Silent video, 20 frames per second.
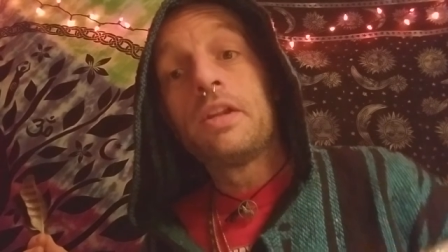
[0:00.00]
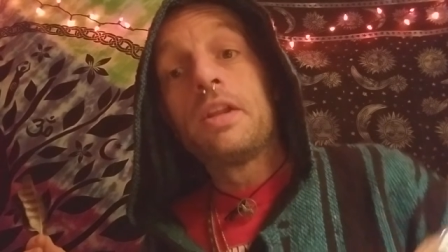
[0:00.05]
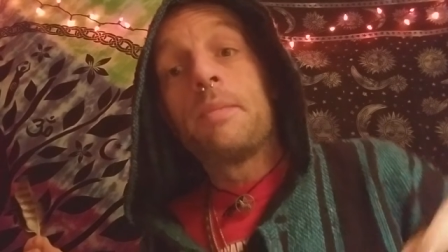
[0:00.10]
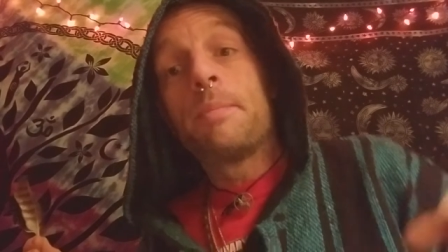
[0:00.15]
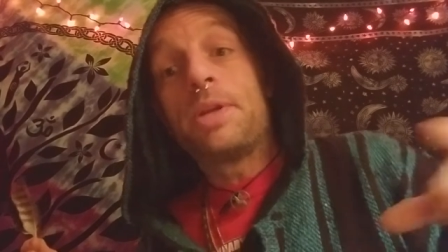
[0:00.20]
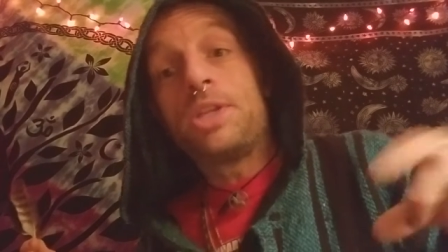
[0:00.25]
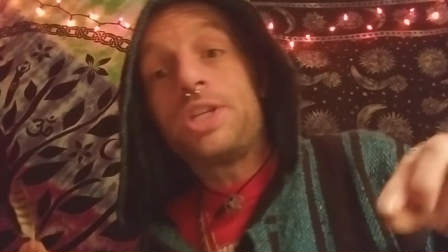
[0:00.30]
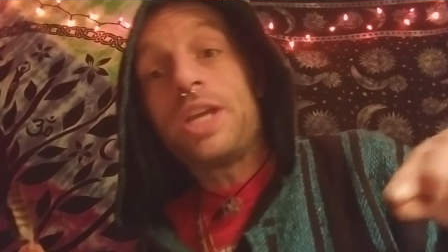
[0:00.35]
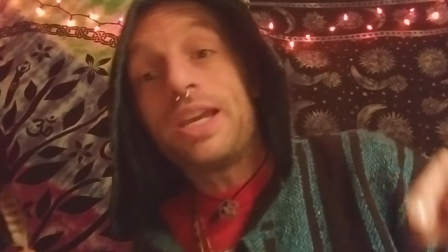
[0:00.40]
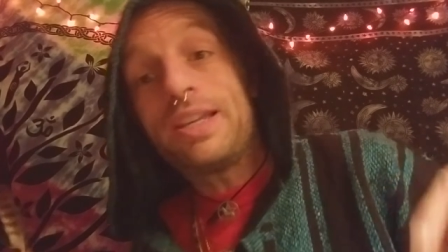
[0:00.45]

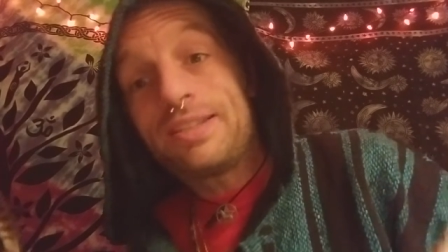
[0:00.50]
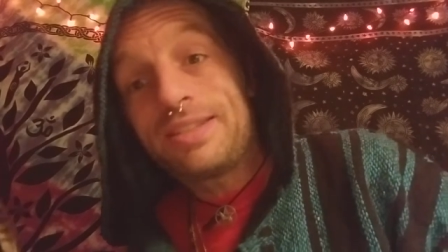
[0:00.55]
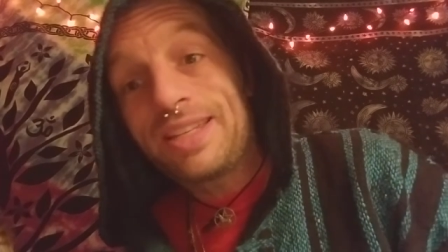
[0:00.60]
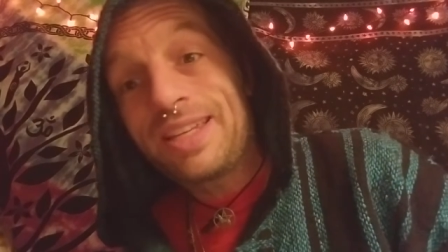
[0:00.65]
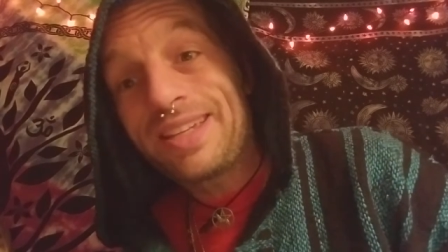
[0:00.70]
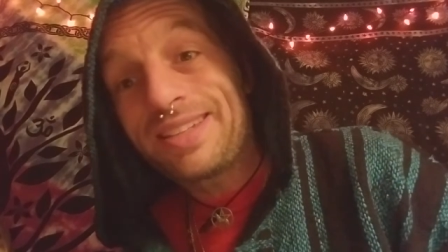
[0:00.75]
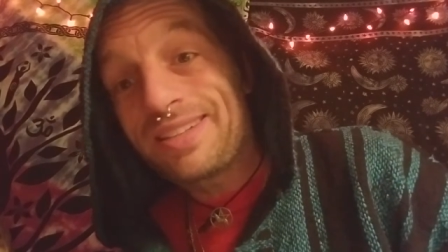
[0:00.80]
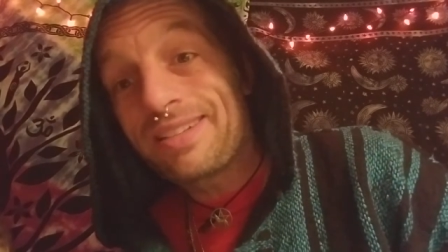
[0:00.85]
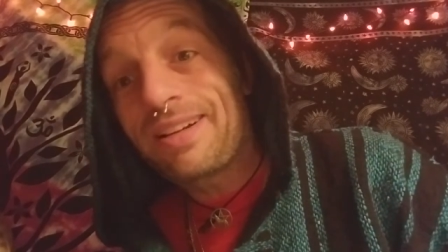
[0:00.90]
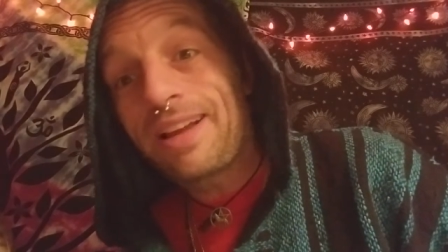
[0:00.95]
But JC
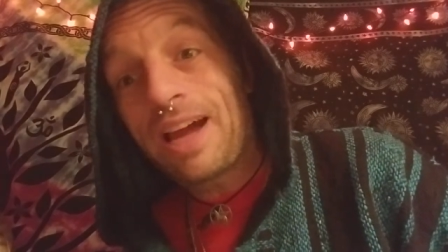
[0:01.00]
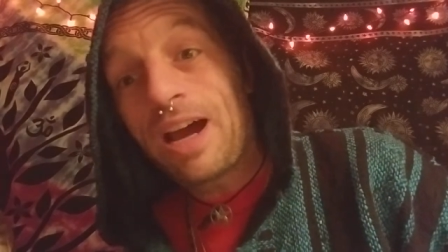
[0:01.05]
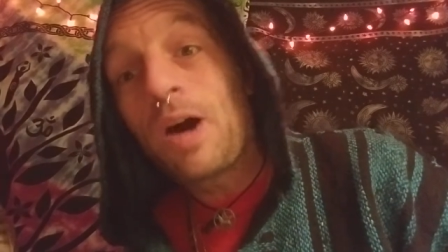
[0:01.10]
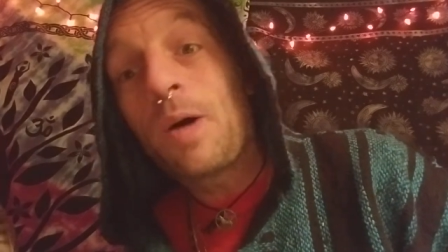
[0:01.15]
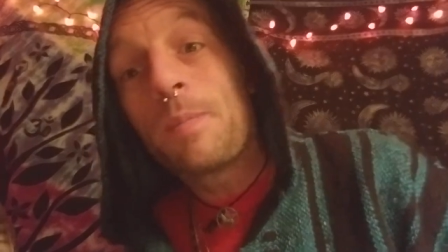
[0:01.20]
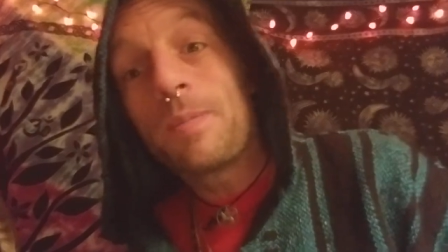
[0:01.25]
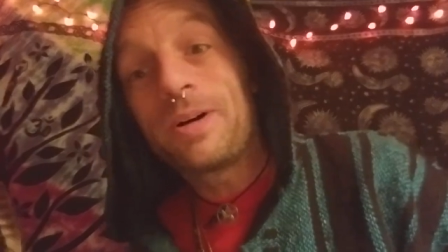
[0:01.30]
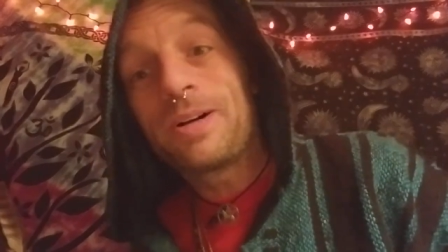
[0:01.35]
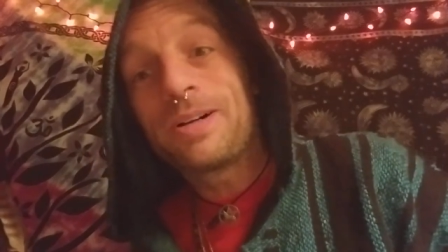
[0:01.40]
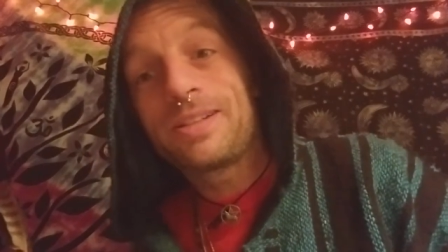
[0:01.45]
is here to
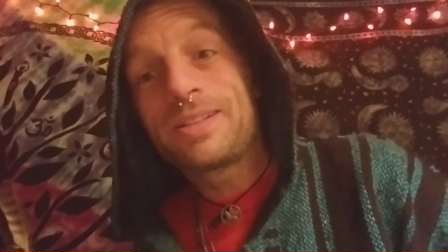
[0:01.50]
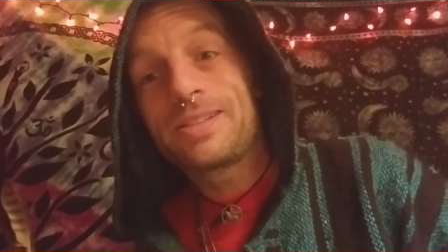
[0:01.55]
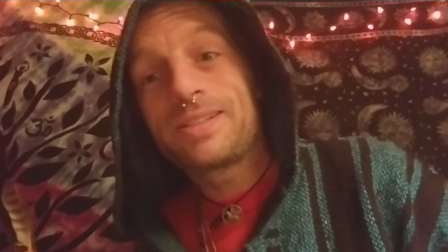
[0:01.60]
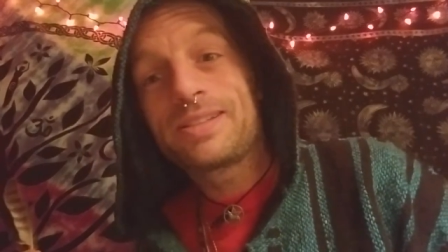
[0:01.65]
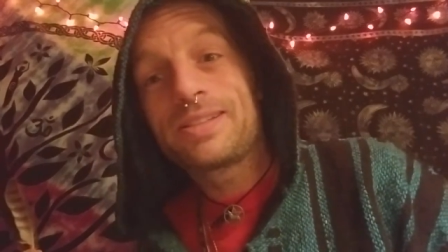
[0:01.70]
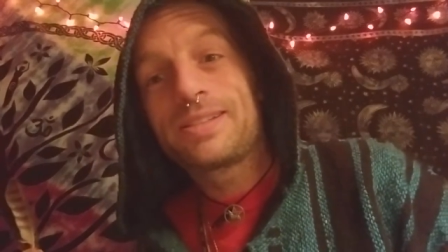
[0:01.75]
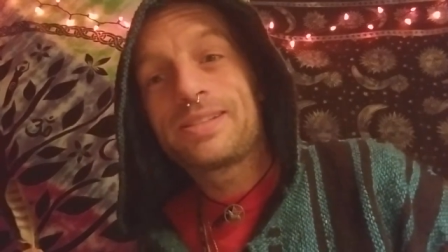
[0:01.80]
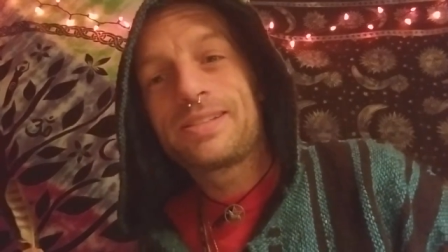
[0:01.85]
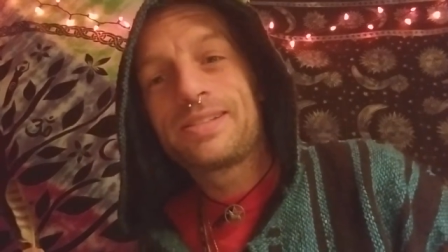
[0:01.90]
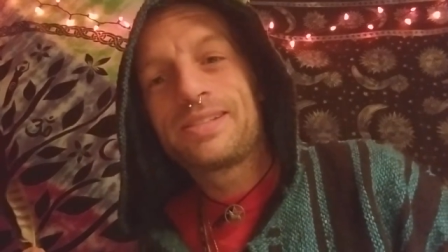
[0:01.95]
help us.